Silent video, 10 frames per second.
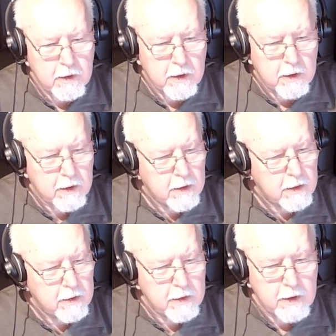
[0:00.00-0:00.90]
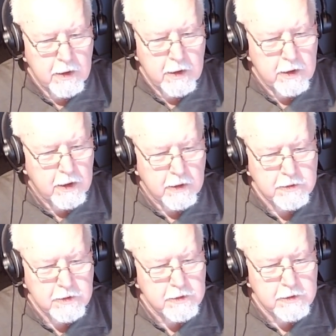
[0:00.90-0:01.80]
Uh, and it tells
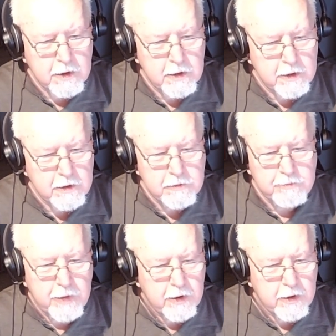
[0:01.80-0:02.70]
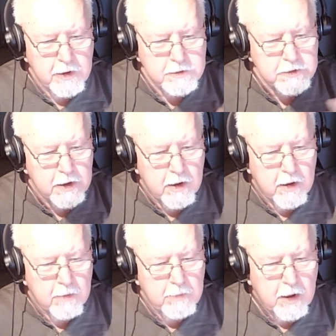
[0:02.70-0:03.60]
us uh, there's bitterness in
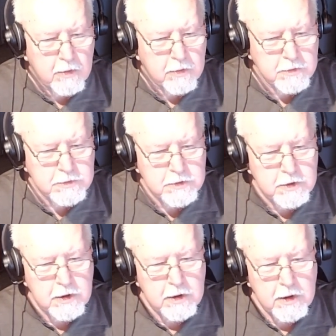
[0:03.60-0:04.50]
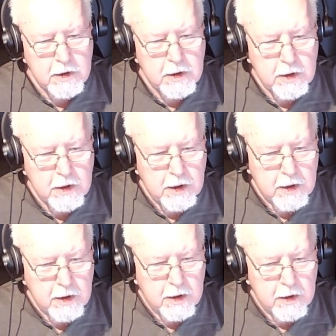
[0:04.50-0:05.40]
our mouths and
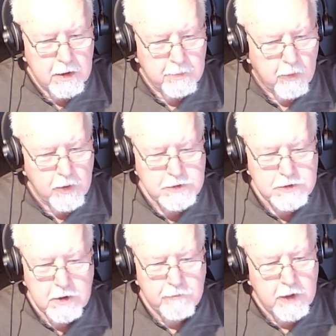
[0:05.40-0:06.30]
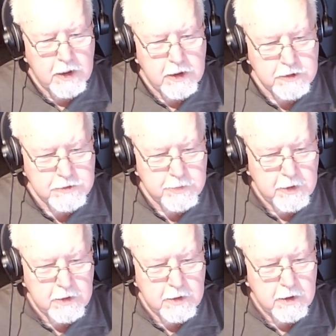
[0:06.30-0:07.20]
and uh, the poison of asp,
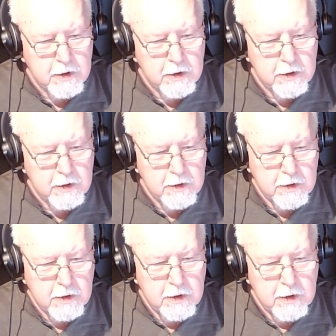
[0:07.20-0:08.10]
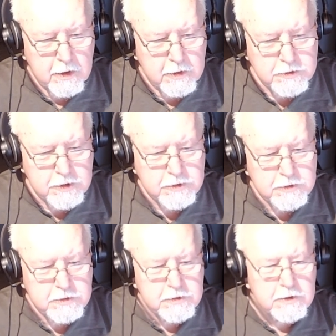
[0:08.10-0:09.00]
and uh, there's just
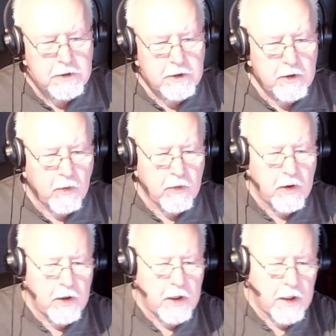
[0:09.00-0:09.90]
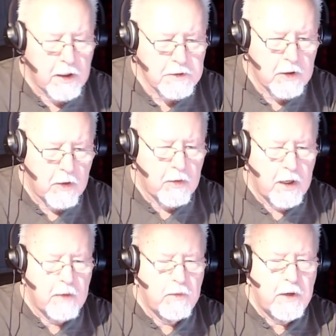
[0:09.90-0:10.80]
no good in us, Lord,
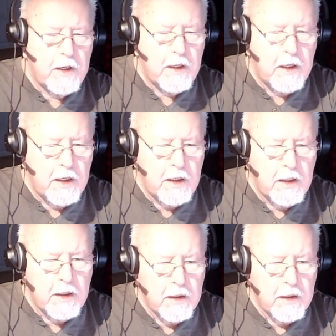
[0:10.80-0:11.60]
and we need